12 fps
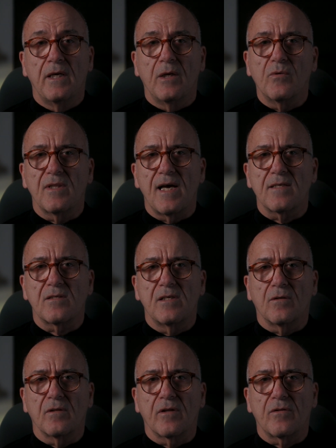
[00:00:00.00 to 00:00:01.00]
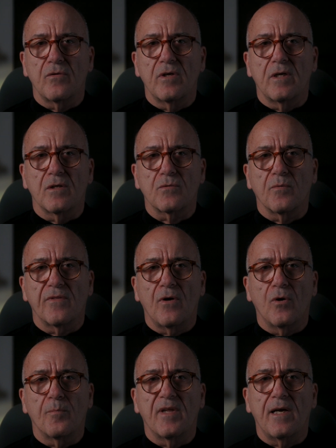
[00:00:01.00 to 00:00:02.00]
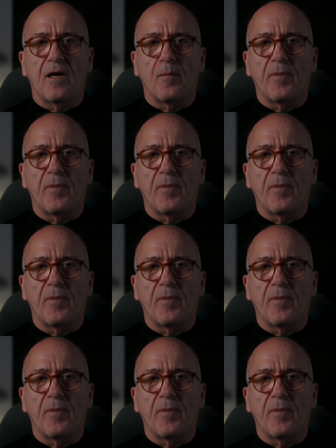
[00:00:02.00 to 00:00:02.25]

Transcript: It would last nearly 3 years with the hope that air